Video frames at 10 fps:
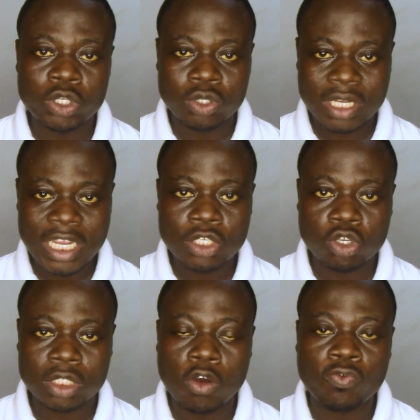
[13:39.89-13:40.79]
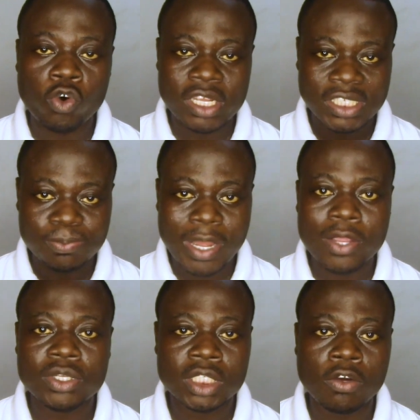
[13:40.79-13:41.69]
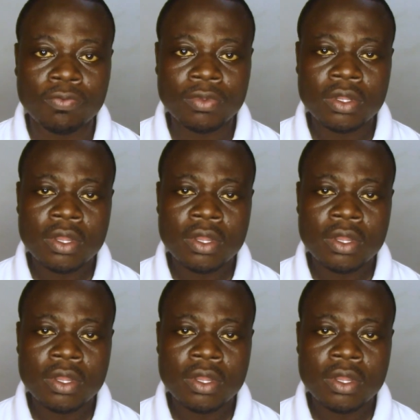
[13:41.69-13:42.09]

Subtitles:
to educate yourself or inspire yourself.